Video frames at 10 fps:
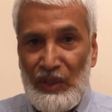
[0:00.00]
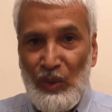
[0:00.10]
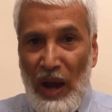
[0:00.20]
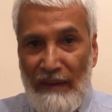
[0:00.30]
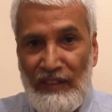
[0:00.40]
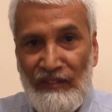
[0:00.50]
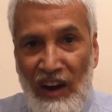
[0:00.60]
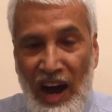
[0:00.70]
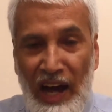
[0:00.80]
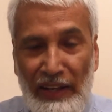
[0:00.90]
through having
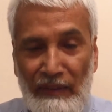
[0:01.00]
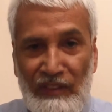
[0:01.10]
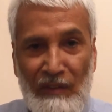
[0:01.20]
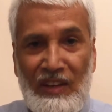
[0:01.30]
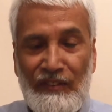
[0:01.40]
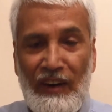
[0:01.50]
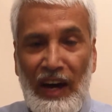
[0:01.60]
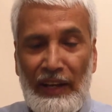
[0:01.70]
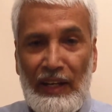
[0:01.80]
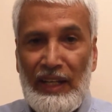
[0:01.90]
fun, family
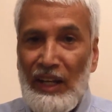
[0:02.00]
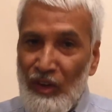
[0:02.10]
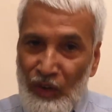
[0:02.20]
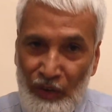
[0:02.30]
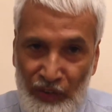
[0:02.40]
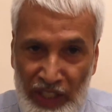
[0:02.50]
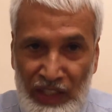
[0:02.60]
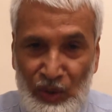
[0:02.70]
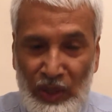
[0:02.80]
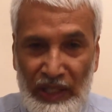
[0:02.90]
fun,
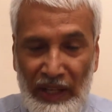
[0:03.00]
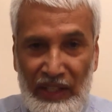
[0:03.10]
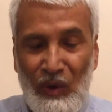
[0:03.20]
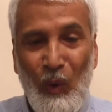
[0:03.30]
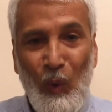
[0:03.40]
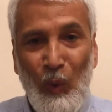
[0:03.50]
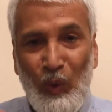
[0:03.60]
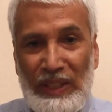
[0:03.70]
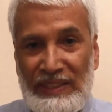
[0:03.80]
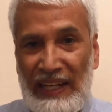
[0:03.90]
reading together in
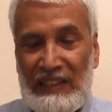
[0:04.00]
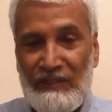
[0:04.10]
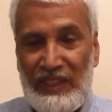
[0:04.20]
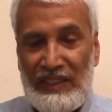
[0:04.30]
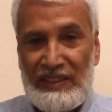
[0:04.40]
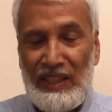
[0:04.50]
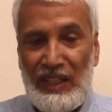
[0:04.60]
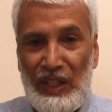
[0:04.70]
all these activities.